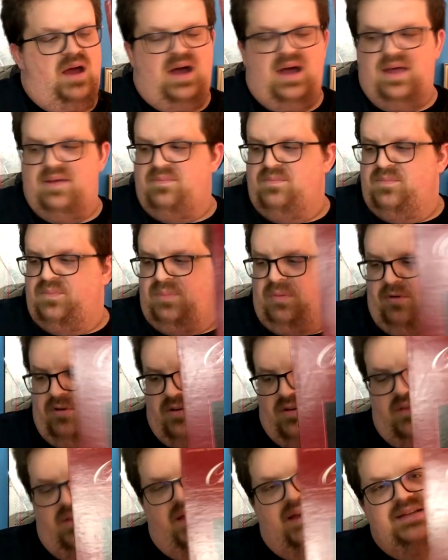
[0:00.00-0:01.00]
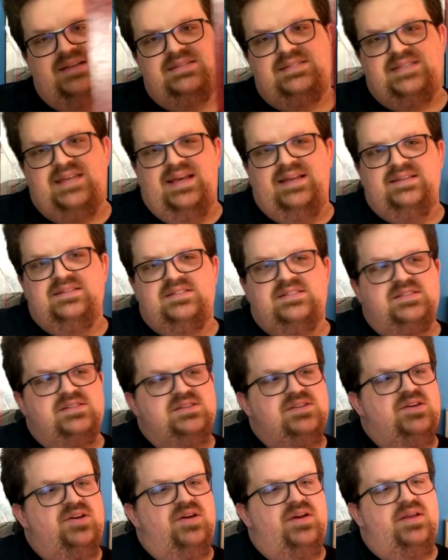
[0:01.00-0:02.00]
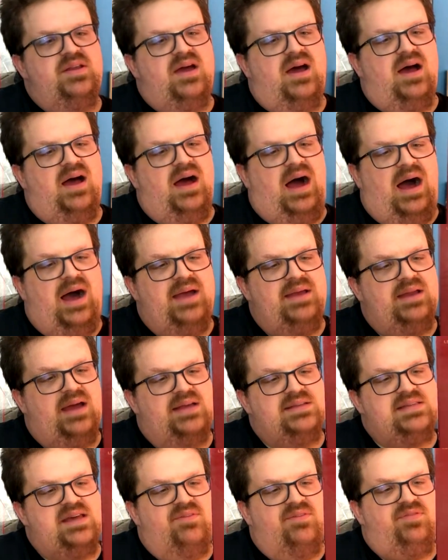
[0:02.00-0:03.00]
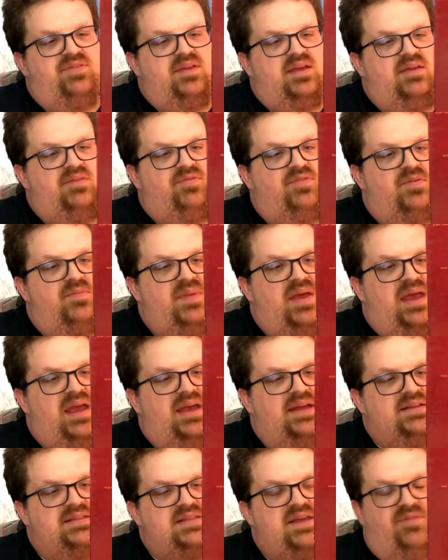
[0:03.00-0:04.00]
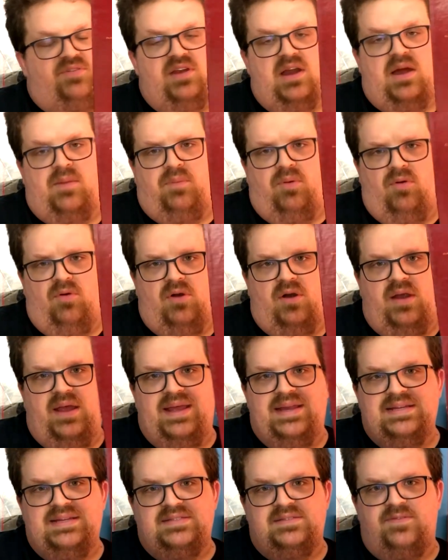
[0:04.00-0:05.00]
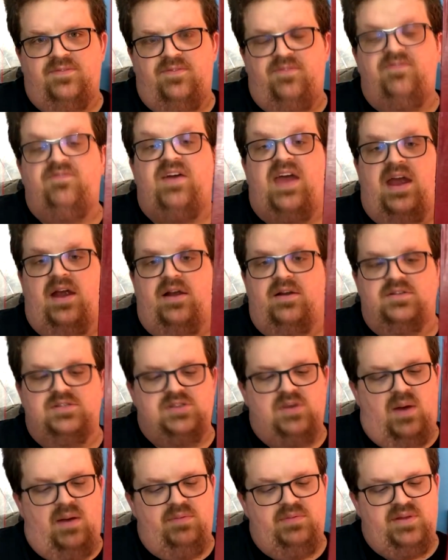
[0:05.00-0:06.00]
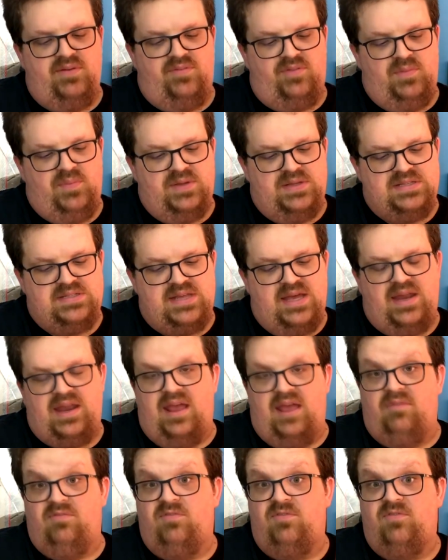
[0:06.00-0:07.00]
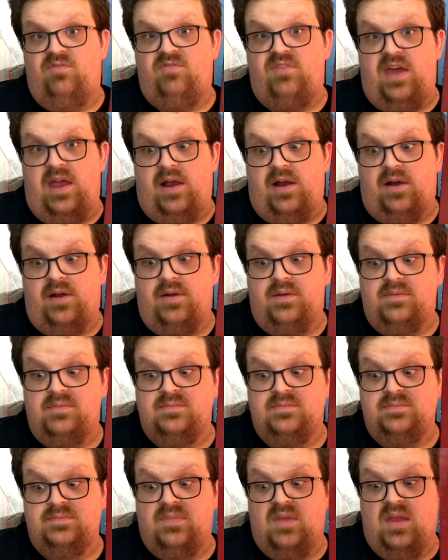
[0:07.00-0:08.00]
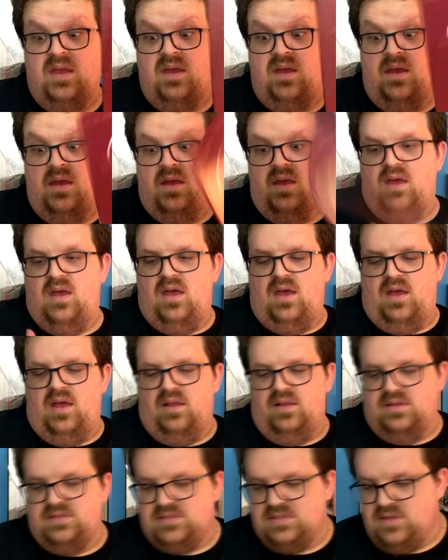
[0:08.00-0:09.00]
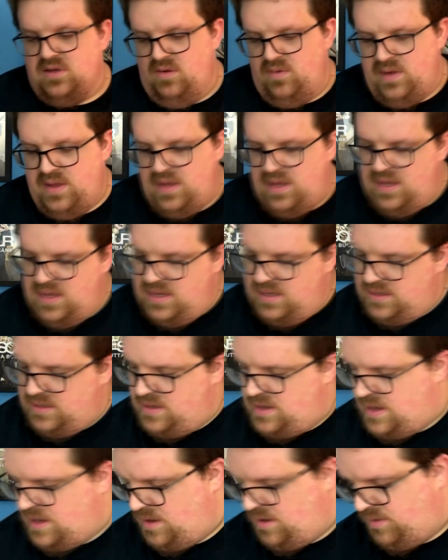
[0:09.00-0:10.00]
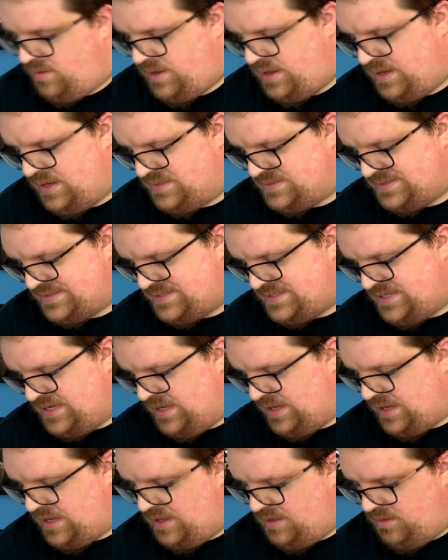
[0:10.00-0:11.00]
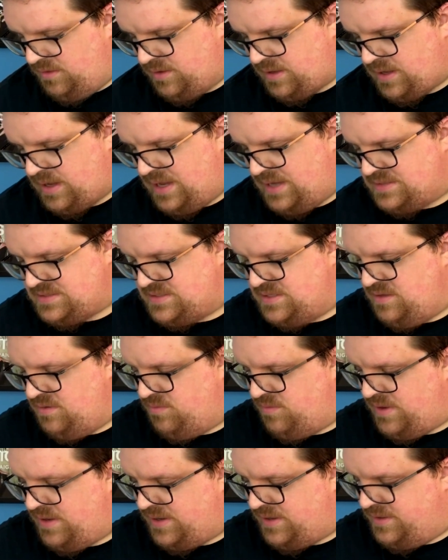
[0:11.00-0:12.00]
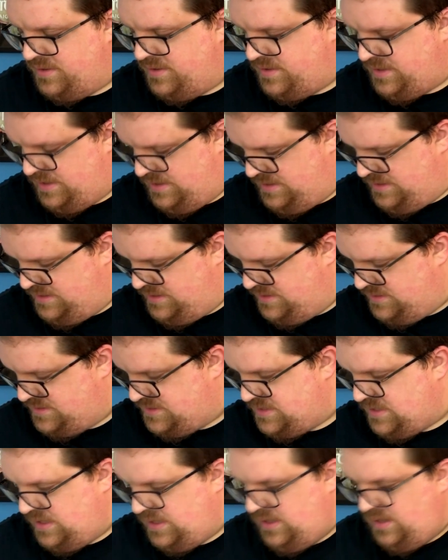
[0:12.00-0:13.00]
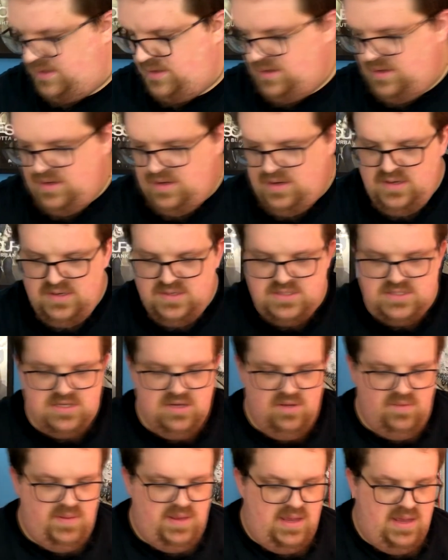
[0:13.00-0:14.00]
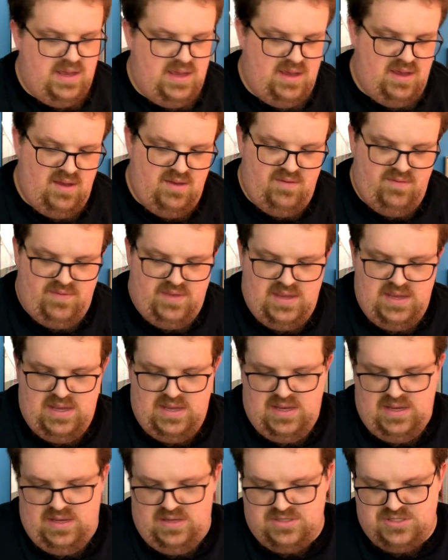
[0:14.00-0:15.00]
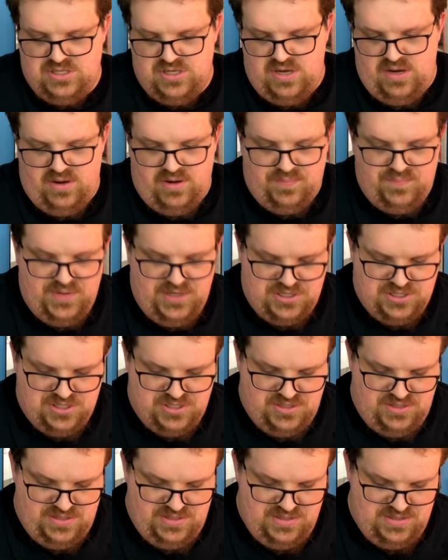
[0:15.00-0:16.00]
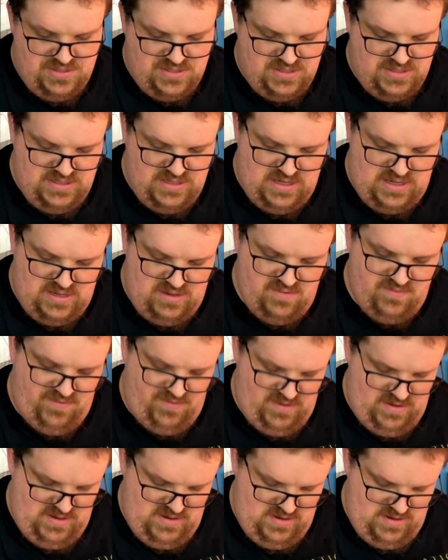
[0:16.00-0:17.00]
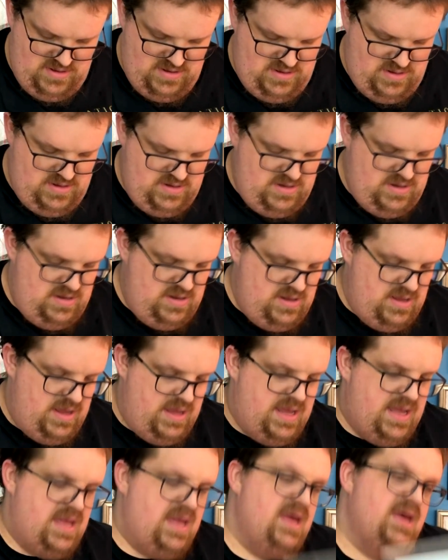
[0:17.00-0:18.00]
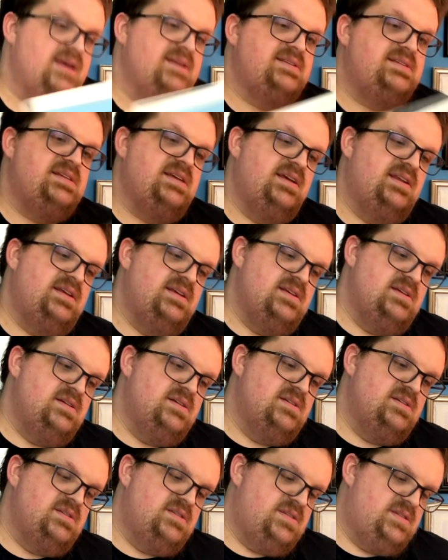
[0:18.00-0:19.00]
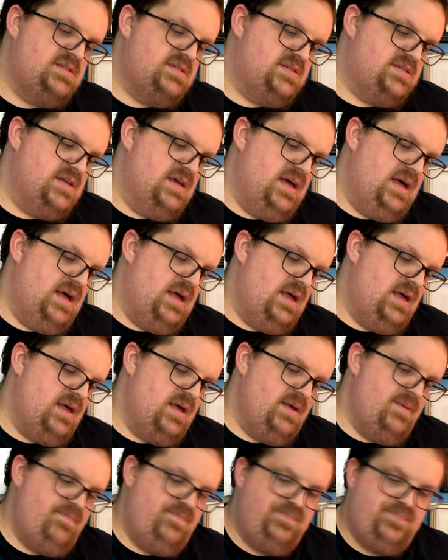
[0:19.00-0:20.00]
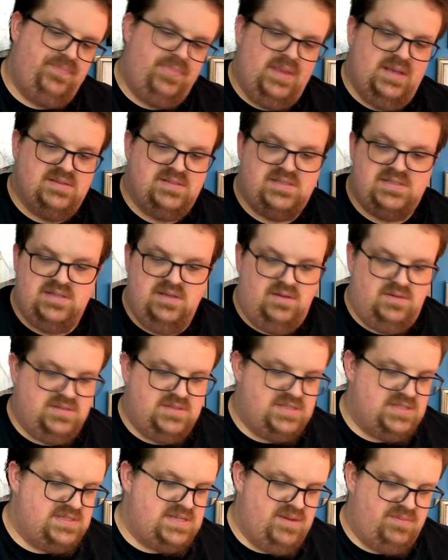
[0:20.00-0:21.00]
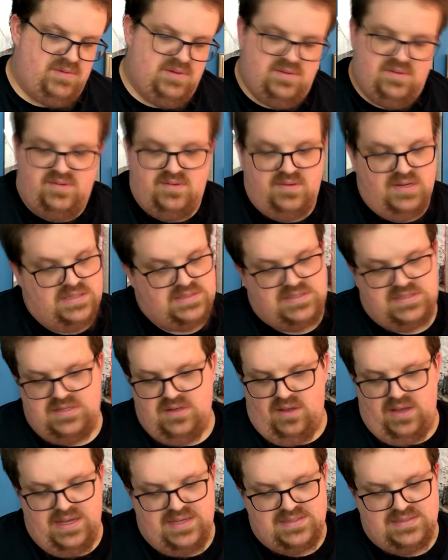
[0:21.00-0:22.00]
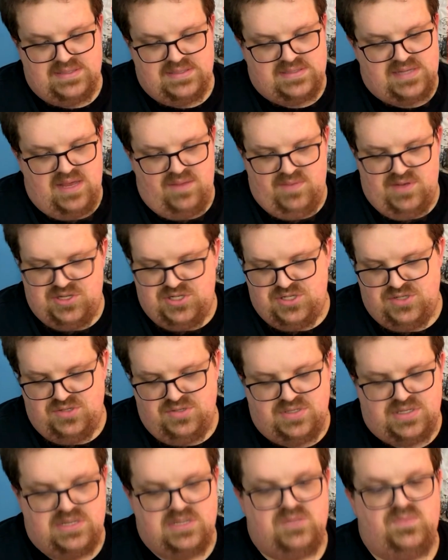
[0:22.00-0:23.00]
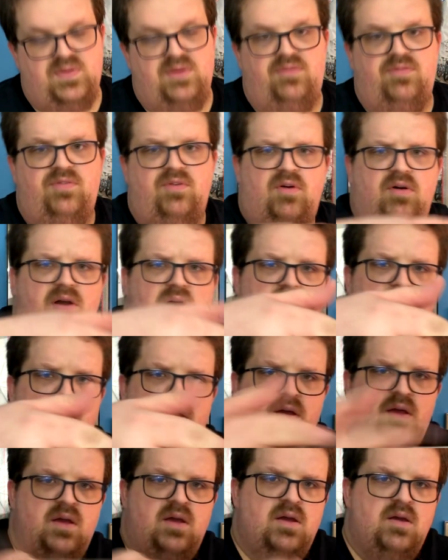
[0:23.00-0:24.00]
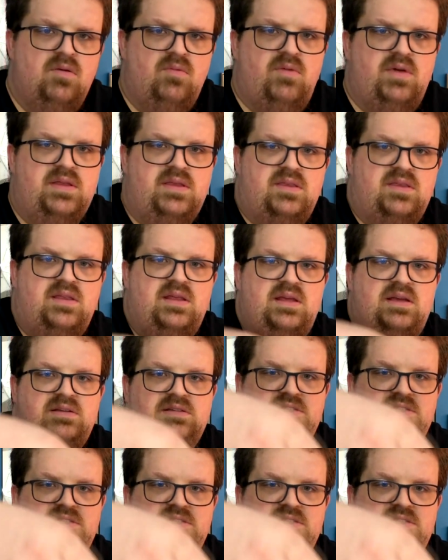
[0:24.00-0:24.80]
I'm borderline saying this is good. I definitely, for me, it is definitely not poor. It is fair. So I would definitely put this at a fair. And let's go ahead now and take a look at the record inside. So we have a generic picture inner sleeve. And it is still has the same issues as before with the